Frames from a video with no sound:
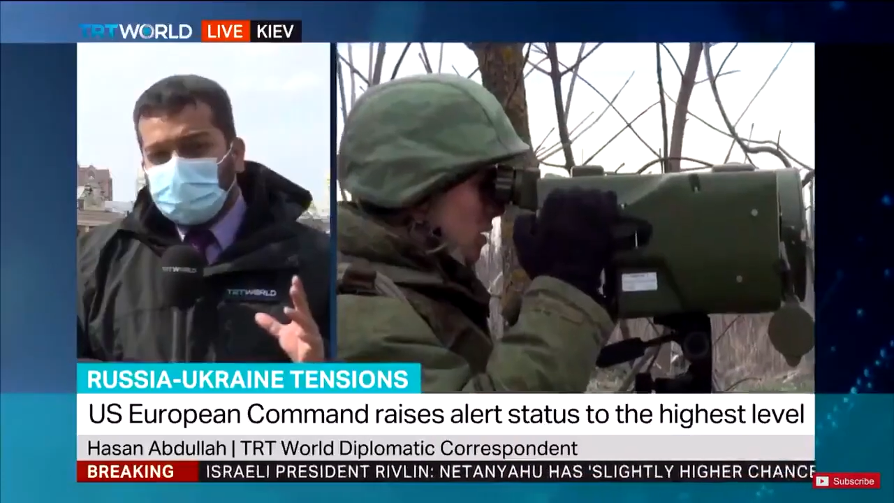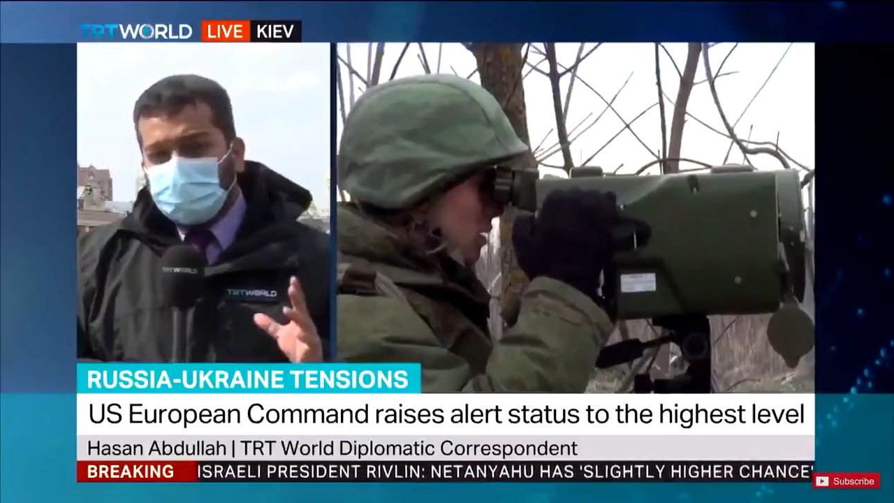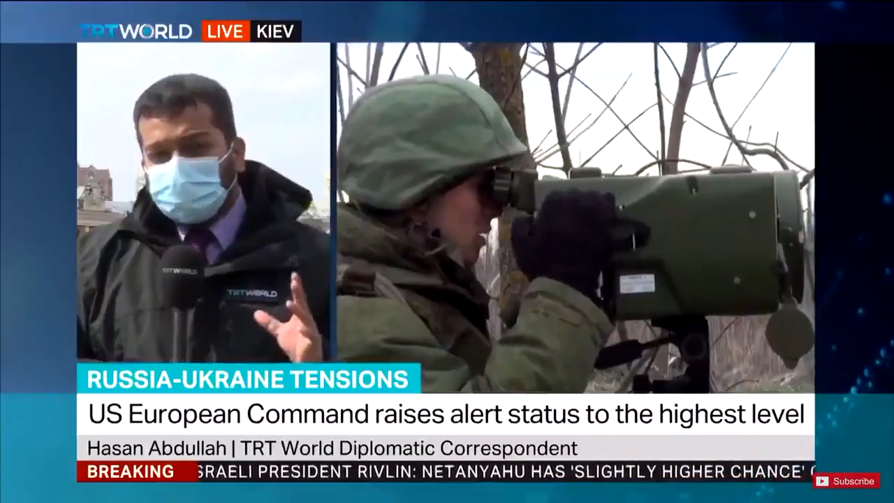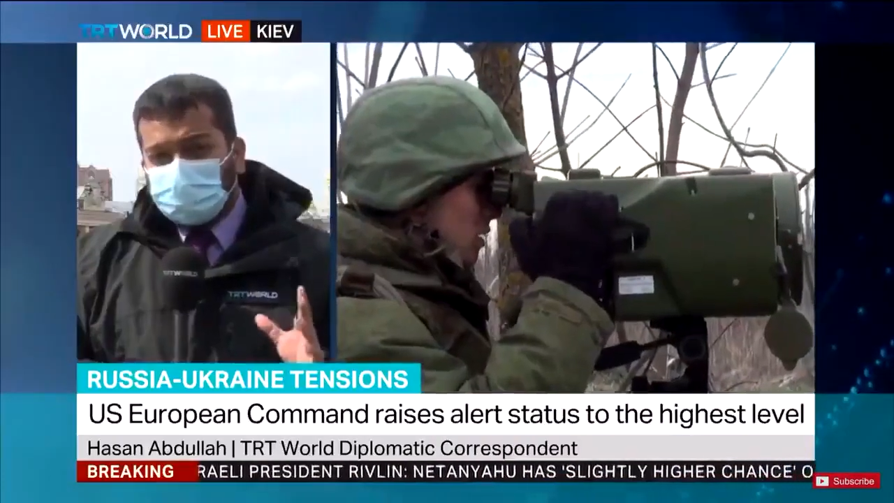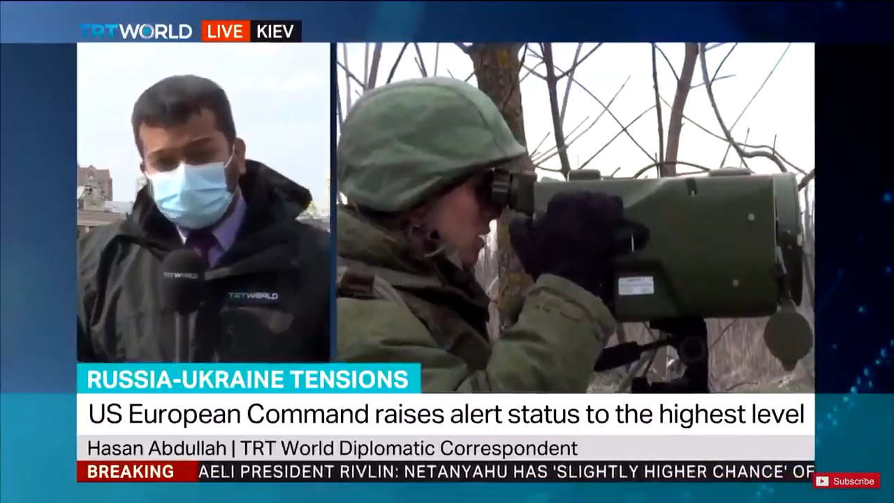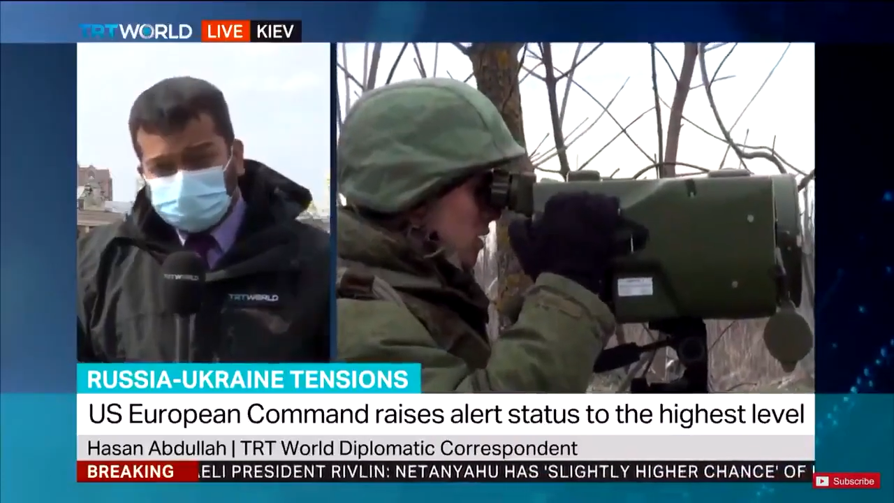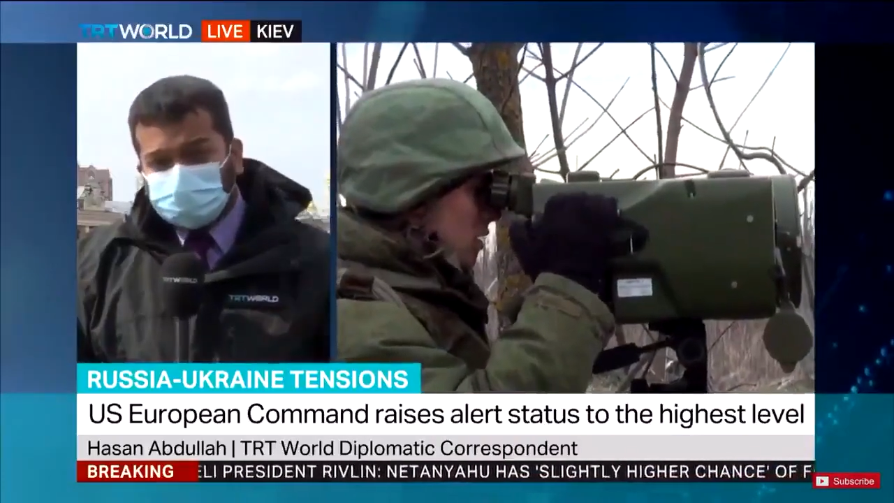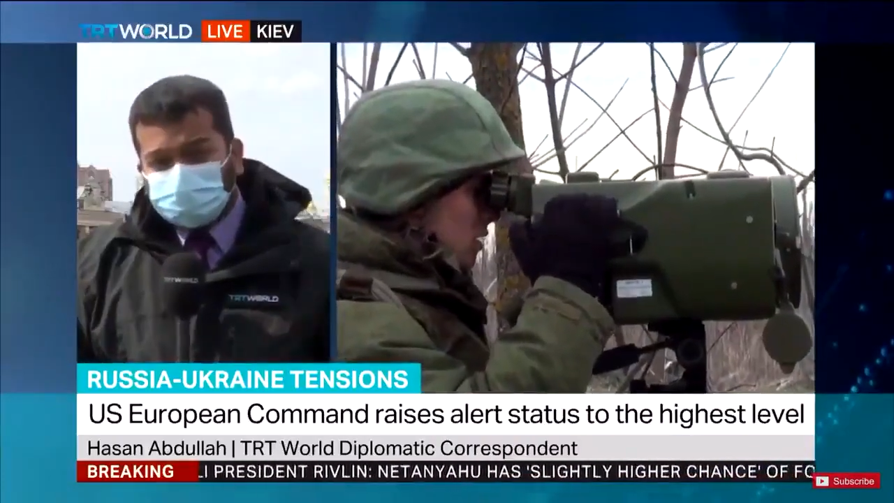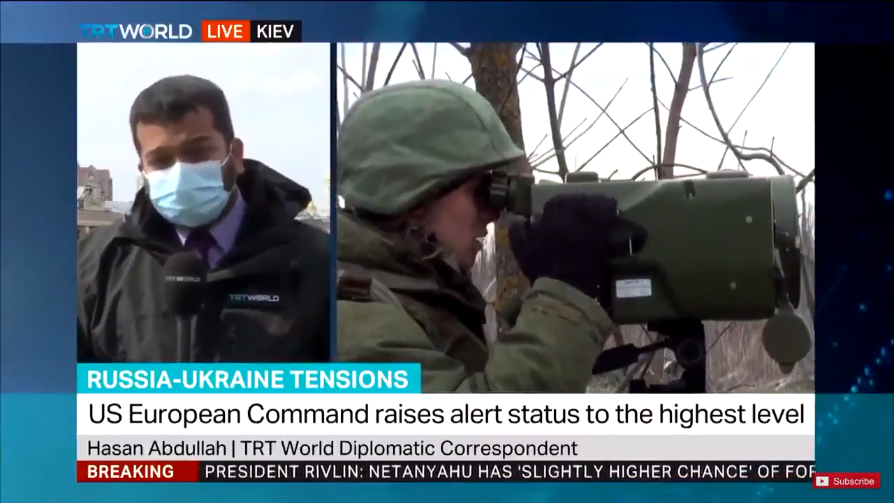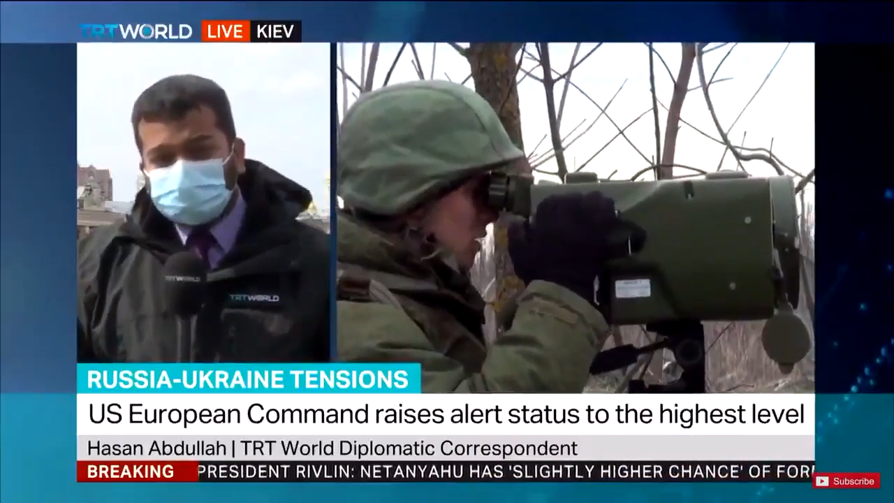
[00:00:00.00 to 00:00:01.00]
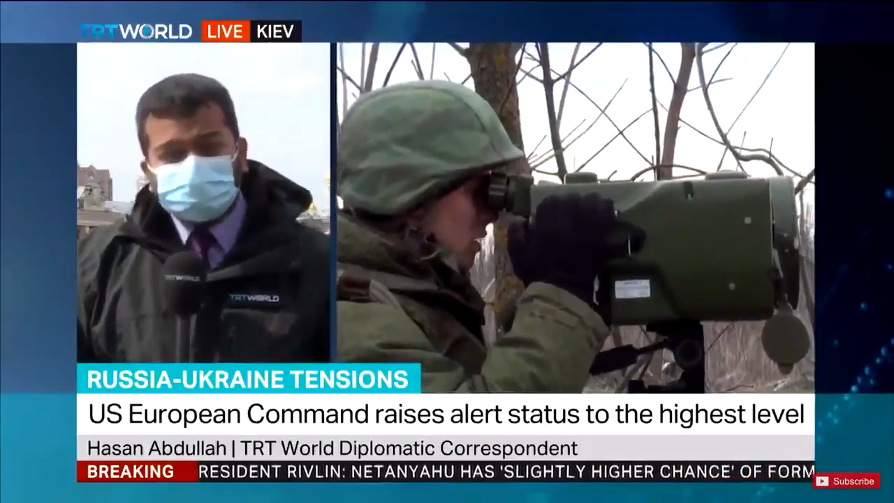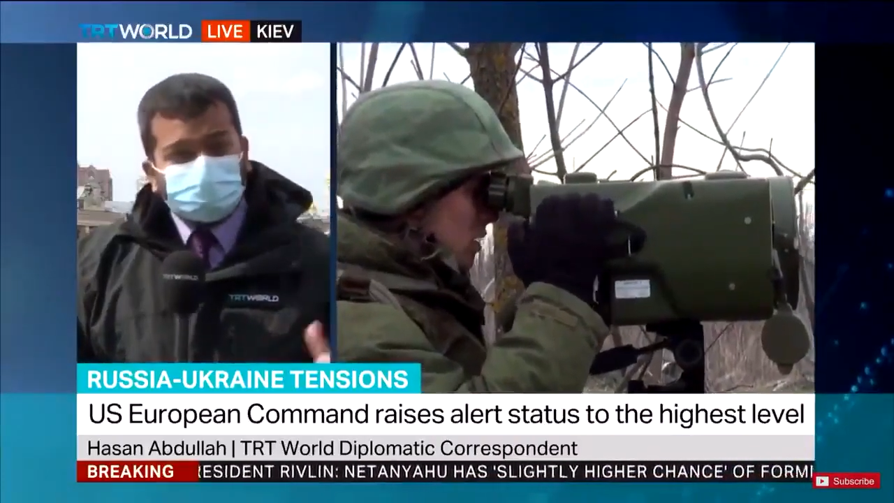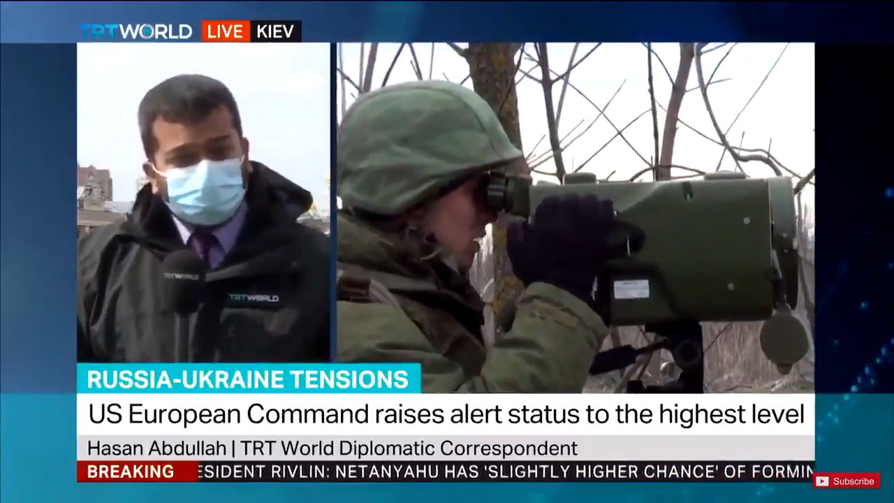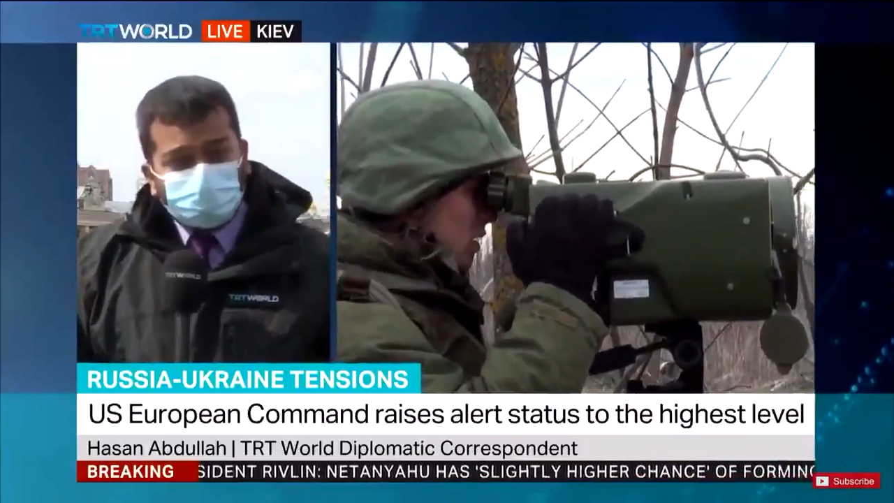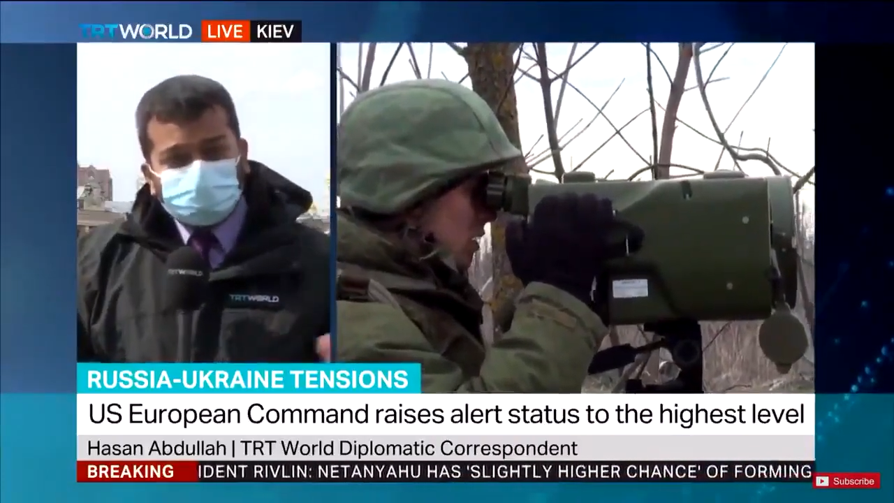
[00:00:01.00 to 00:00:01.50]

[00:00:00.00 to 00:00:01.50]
uh, political means. And of